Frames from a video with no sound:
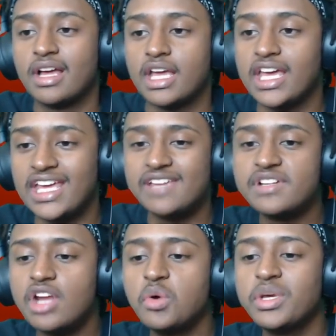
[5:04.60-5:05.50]

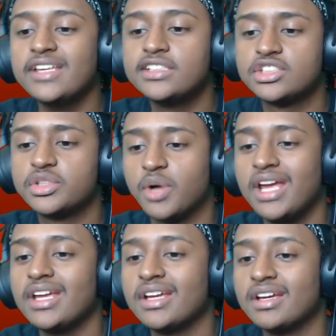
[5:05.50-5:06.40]
even though he's
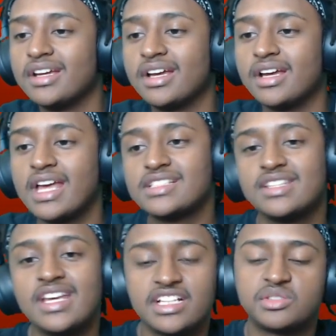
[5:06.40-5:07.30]
straight, his
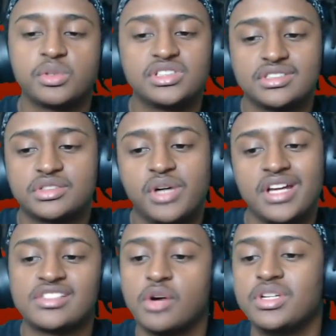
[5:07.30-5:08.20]
niggas wasn't
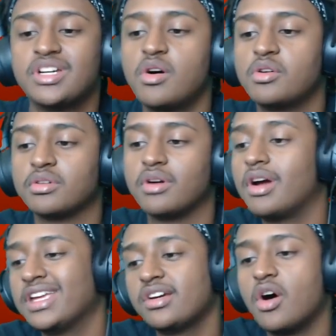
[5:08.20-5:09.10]
straight, so he going
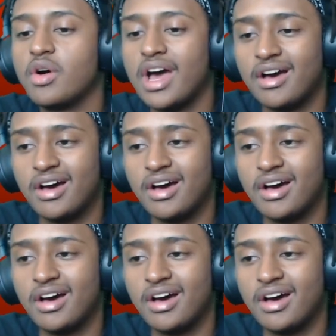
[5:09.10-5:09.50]
he going